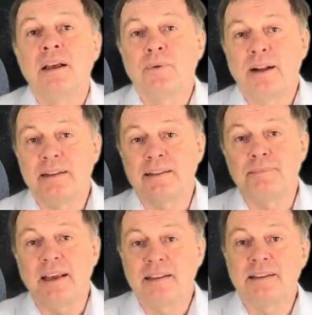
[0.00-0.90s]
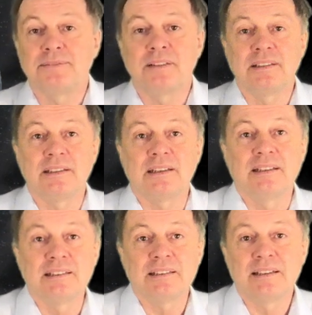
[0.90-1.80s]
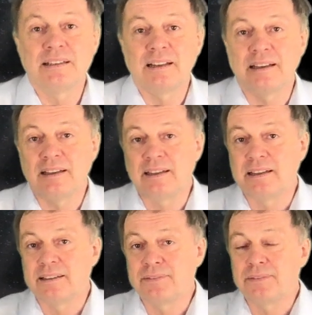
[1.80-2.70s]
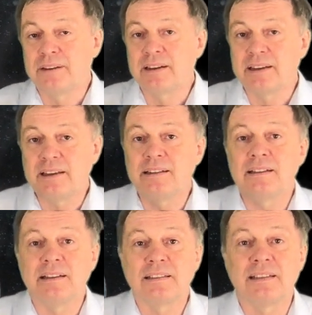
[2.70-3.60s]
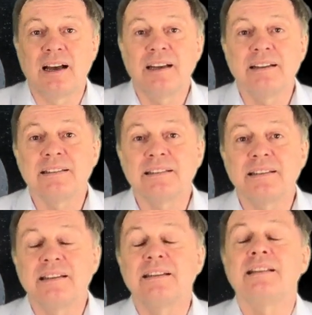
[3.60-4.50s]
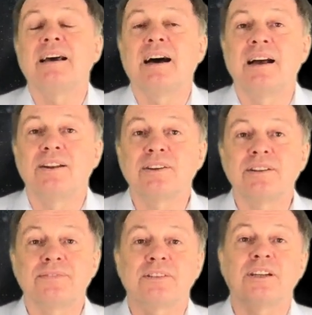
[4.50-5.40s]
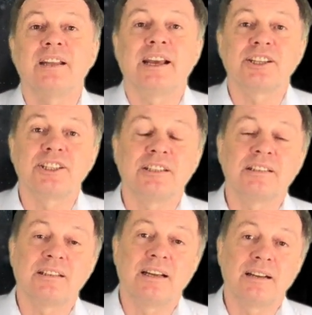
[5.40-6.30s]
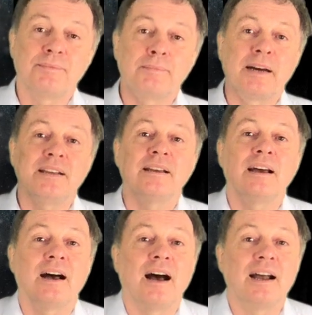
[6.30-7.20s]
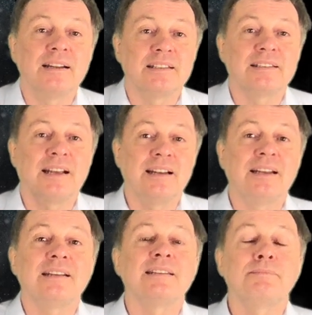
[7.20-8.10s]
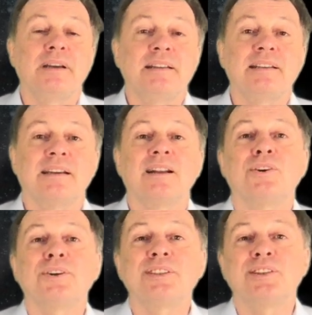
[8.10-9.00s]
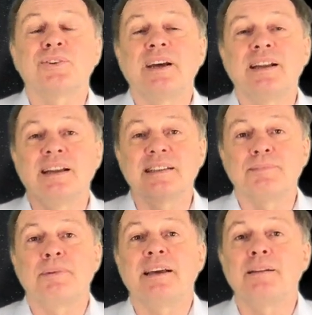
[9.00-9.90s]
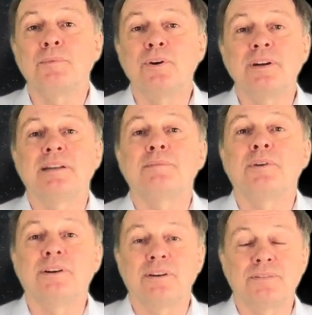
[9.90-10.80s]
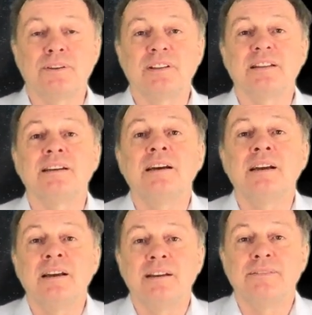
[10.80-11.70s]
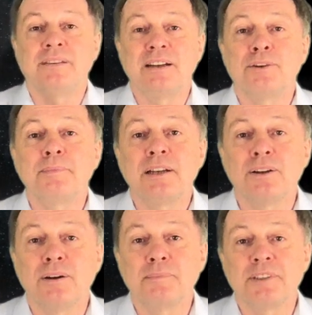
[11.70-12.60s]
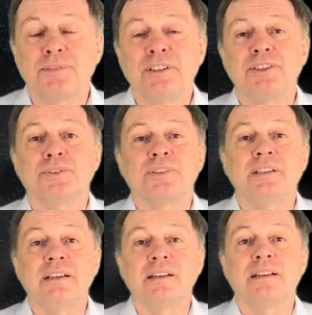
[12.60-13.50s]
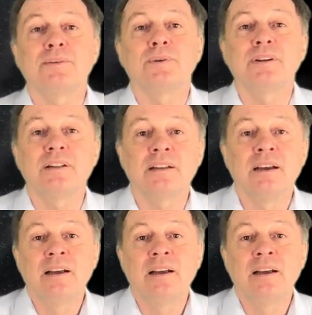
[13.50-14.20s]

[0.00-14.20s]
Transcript: Well, the main difference is that in the real science there are a lot of connections, and by understanding the basic laws you can explain more and more of all the phenomena which you see in the world.